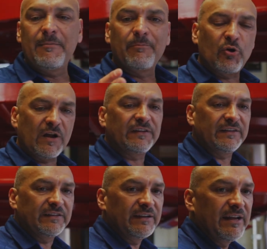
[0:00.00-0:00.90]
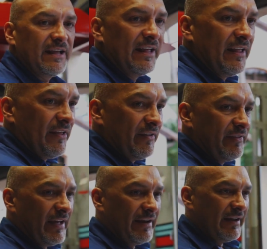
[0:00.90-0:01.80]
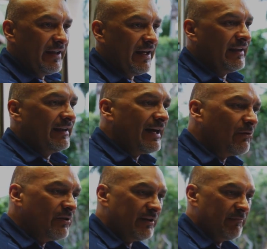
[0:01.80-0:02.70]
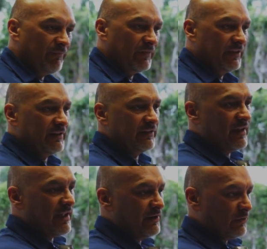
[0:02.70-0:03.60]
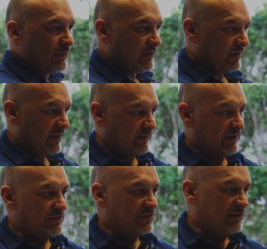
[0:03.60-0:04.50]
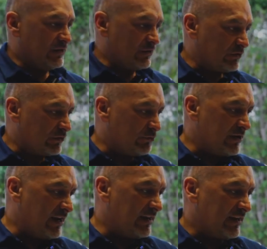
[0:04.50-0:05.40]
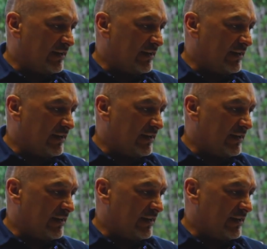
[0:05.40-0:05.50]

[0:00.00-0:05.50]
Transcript: process that allowed the designers and the engineers to create